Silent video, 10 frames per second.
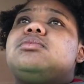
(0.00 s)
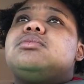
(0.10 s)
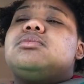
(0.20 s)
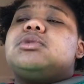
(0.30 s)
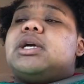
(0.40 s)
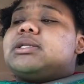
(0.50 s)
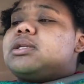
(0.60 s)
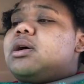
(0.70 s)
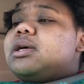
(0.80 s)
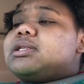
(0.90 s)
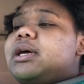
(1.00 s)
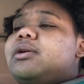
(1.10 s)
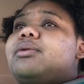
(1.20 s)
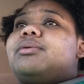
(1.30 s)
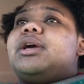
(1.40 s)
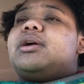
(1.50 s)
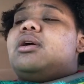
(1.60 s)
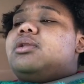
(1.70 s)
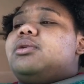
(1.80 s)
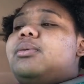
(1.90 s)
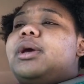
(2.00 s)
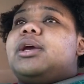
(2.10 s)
as long as I don't wreck on the way.